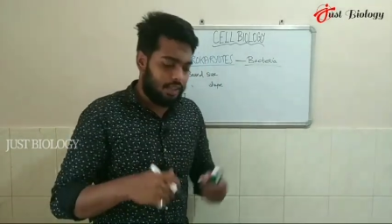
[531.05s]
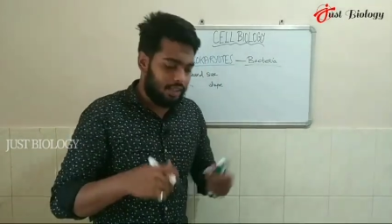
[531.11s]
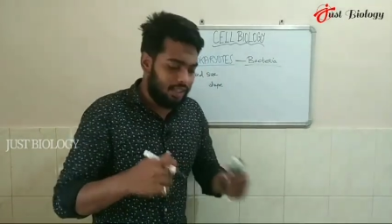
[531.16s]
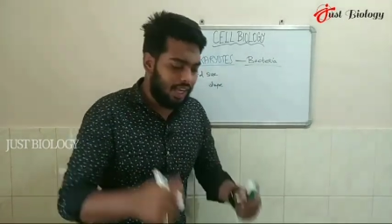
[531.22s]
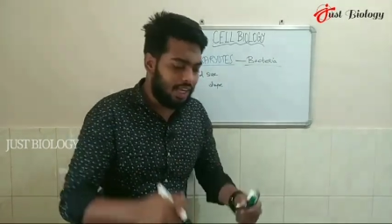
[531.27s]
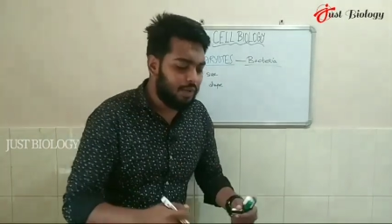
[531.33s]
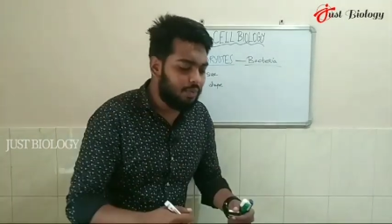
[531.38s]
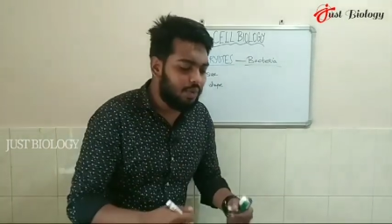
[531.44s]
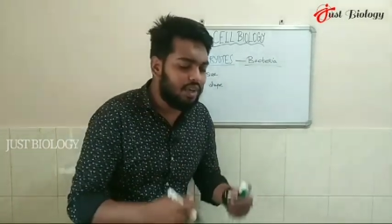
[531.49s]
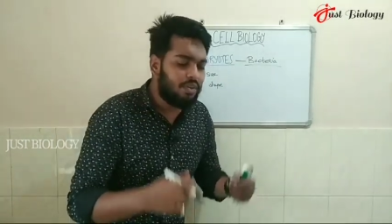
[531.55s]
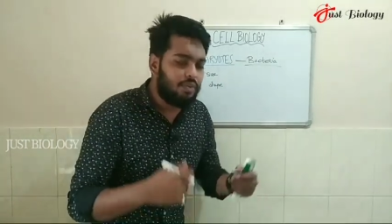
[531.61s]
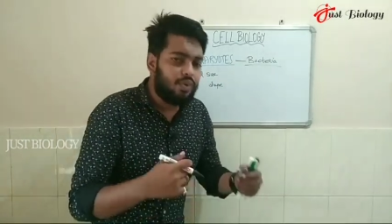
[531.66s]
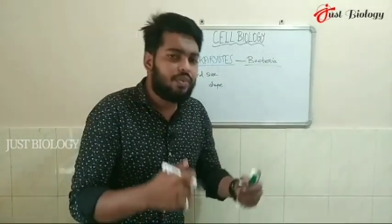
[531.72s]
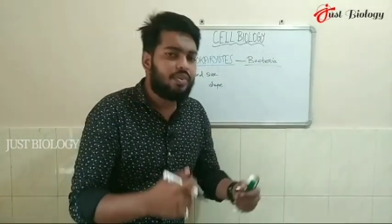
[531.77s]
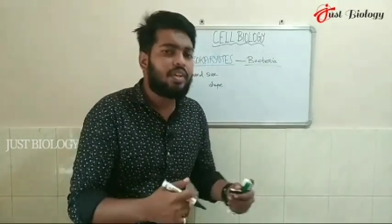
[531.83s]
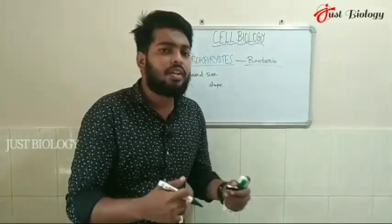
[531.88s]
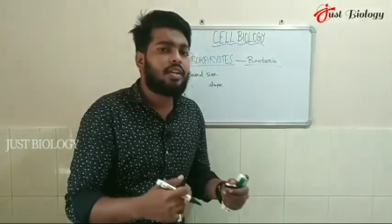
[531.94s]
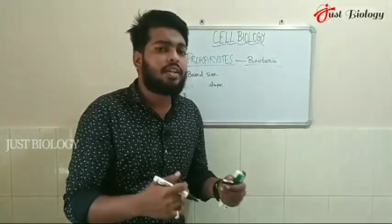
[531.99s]
That
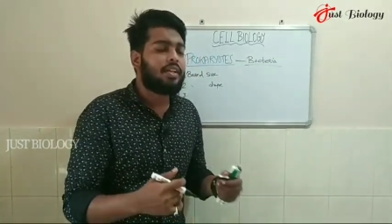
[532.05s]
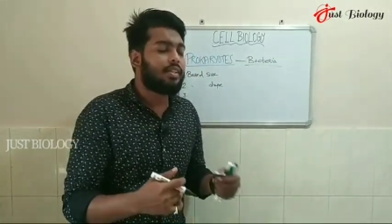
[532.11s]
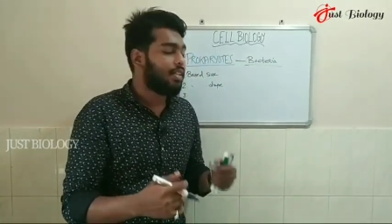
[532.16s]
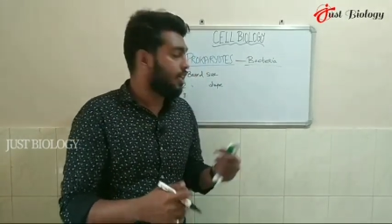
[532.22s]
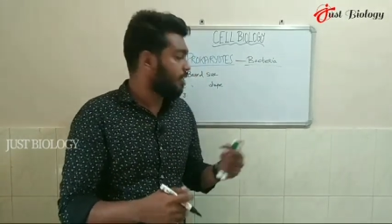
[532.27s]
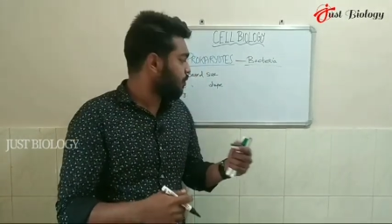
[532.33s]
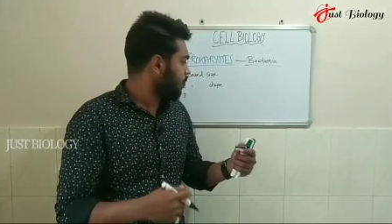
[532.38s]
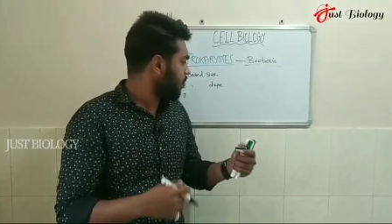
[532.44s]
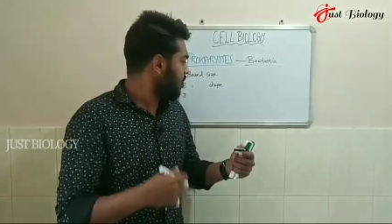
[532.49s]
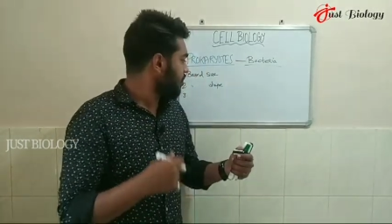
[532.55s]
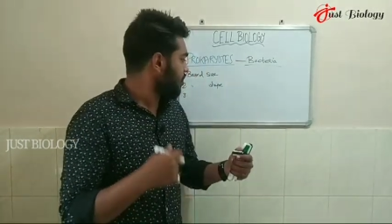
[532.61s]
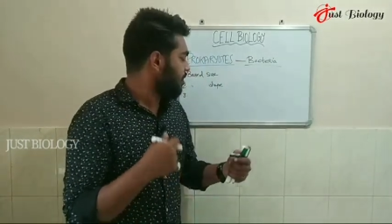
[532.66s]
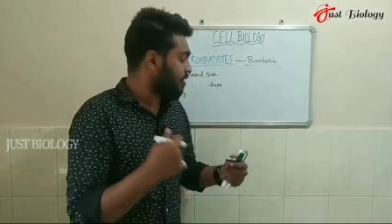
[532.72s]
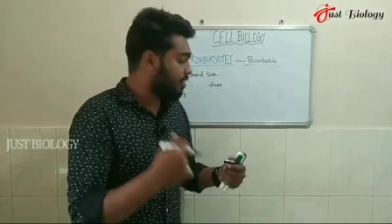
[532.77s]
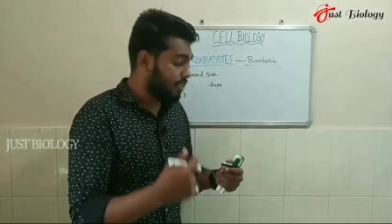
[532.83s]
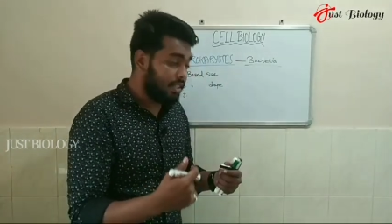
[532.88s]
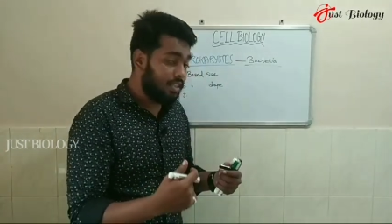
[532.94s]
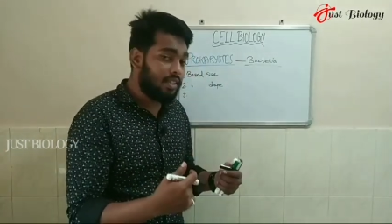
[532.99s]
will
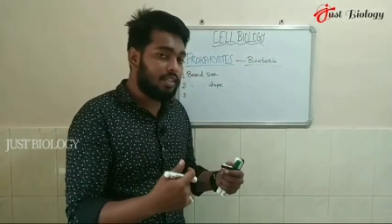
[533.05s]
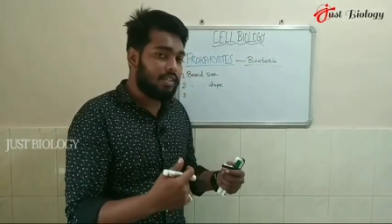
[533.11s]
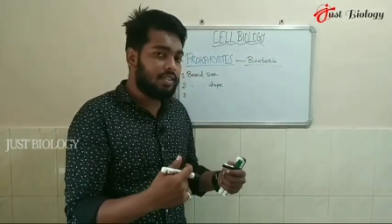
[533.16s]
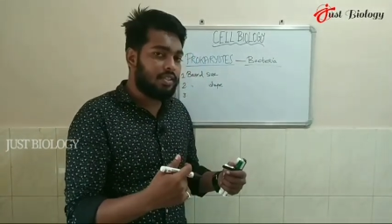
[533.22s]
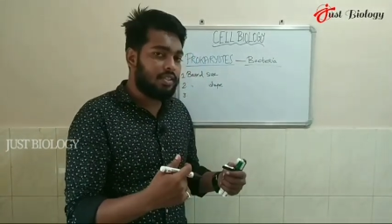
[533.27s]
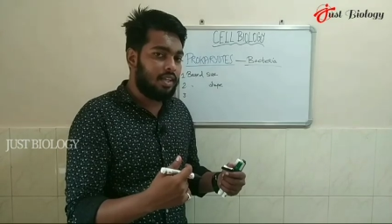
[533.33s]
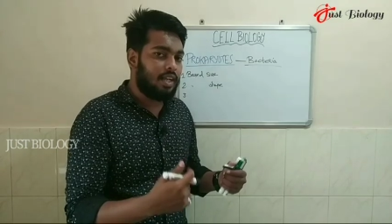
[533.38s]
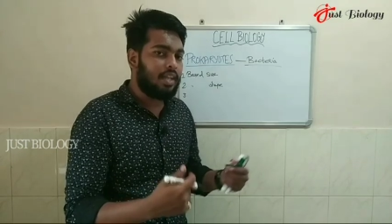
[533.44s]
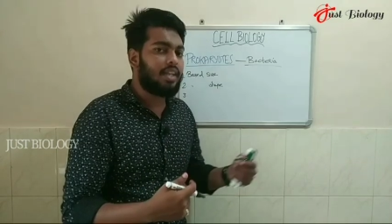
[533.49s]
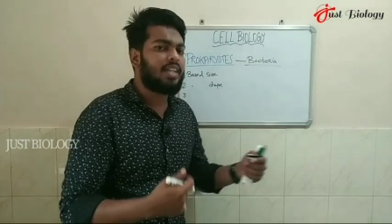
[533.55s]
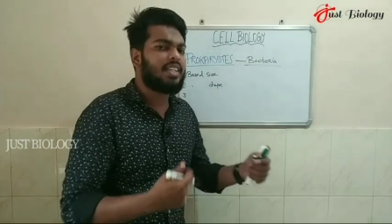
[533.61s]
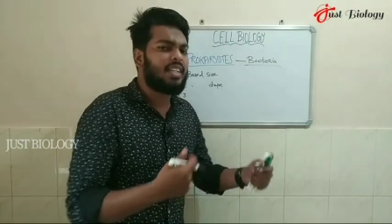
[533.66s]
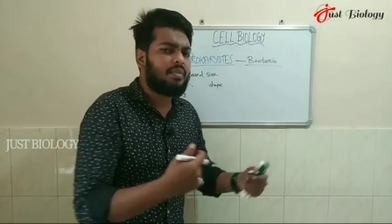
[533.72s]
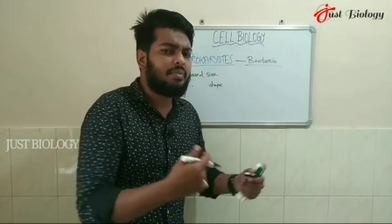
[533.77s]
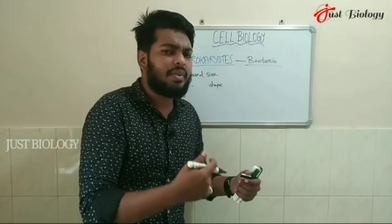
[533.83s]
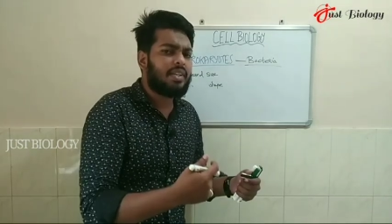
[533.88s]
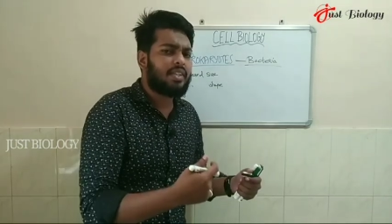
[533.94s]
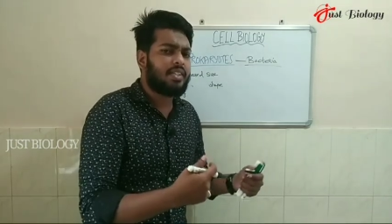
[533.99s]
discuss a
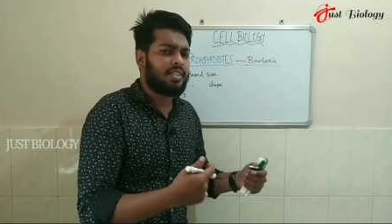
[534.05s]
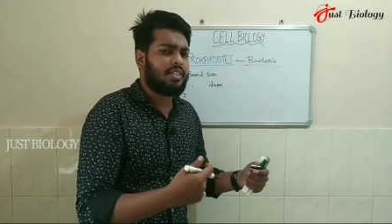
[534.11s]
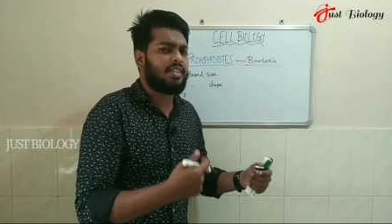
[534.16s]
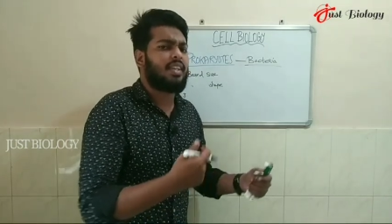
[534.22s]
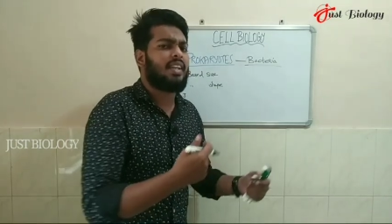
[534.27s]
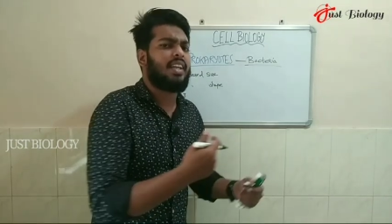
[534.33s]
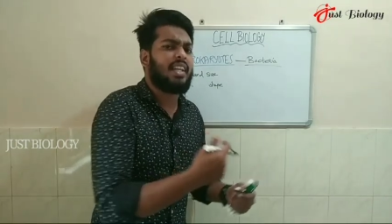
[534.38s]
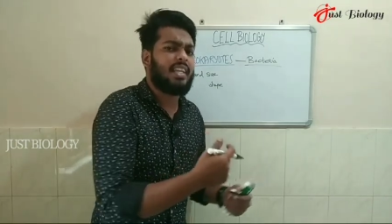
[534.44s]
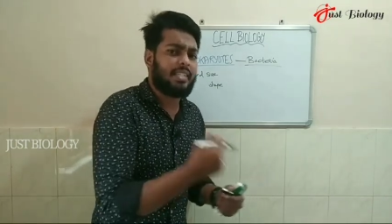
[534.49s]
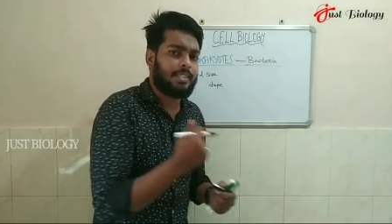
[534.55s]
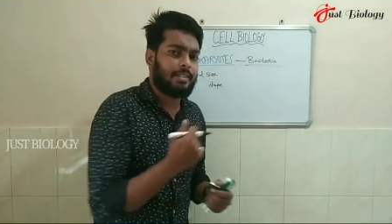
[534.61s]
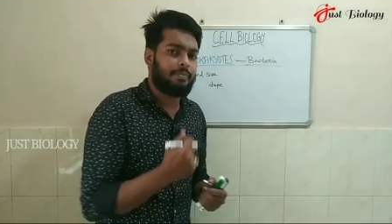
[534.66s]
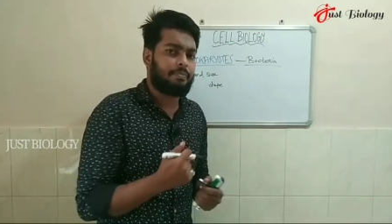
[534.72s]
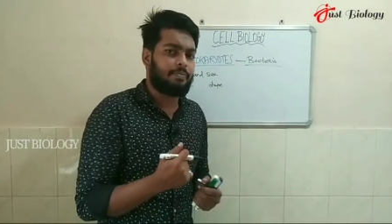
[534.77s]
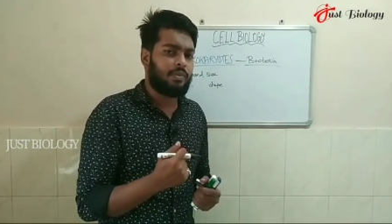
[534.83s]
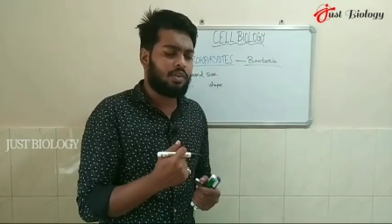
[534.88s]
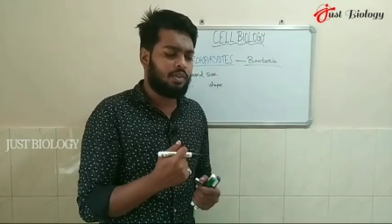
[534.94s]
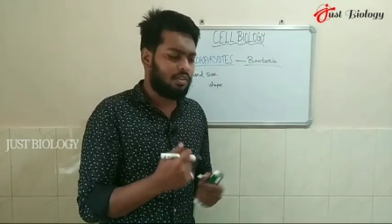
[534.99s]
little bit later,
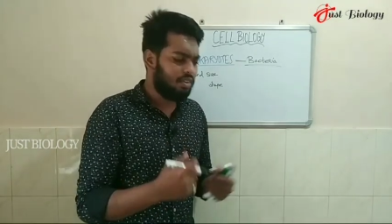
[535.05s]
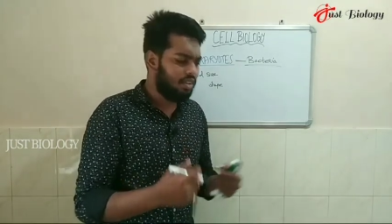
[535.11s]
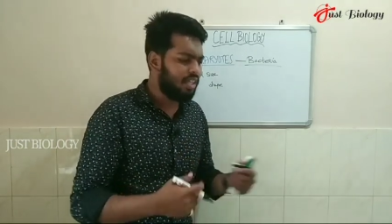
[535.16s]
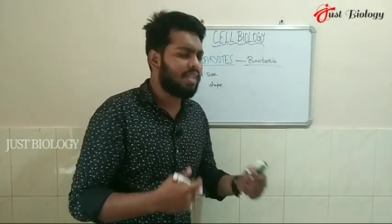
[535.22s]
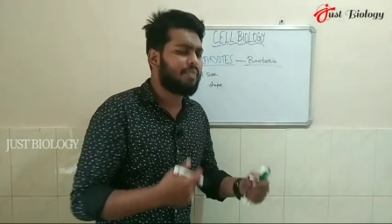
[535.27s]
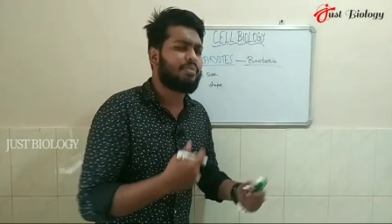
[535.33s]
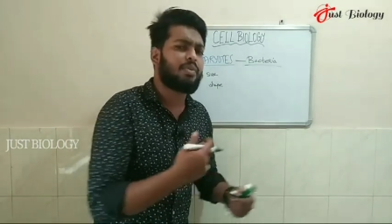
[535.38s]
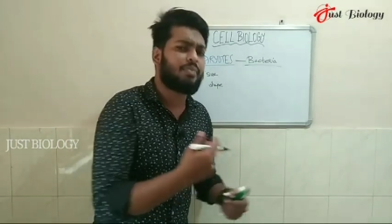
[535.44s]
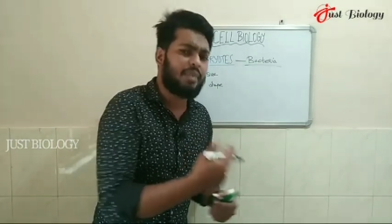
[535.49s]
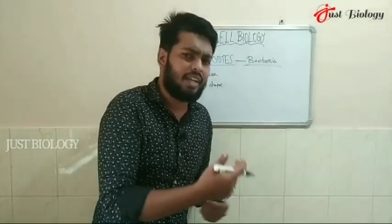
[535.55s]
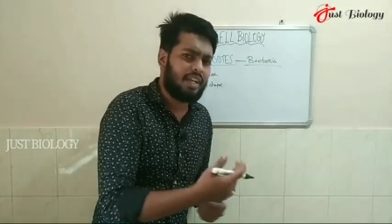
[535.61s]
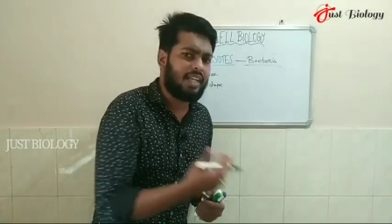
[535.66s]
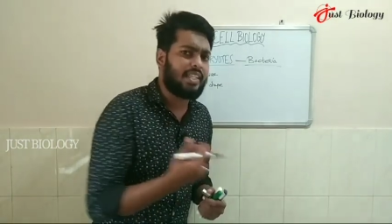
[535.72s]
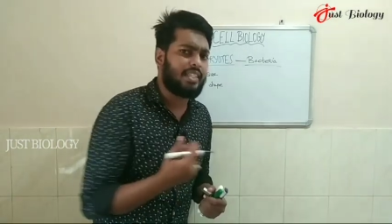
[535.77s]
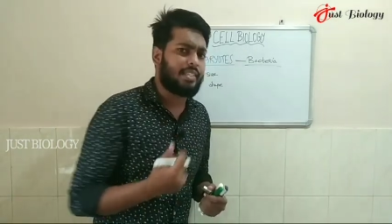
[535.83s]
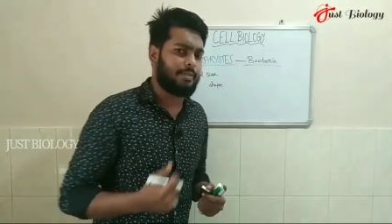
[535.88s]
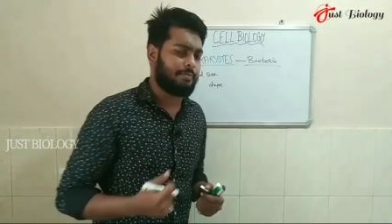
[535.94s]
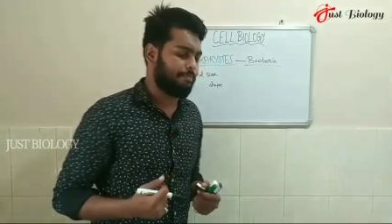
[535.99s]
or in a moment
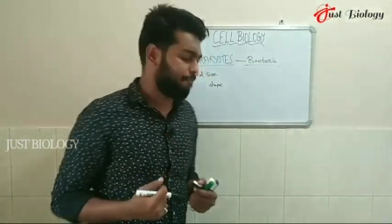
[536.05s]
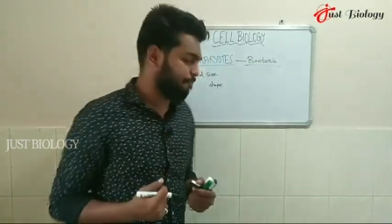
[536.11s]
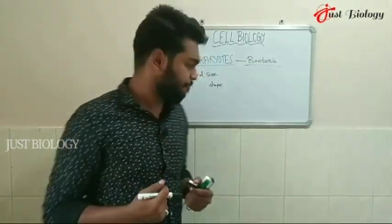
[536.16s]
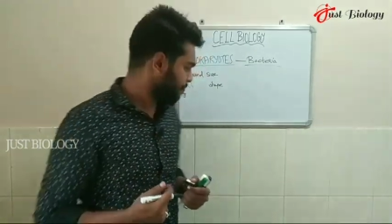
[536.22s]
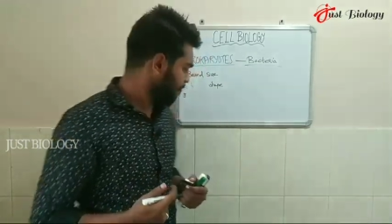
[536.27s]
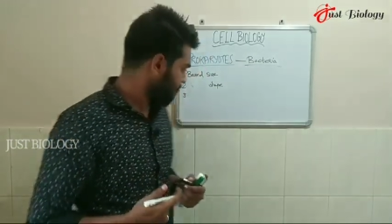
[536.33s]
later.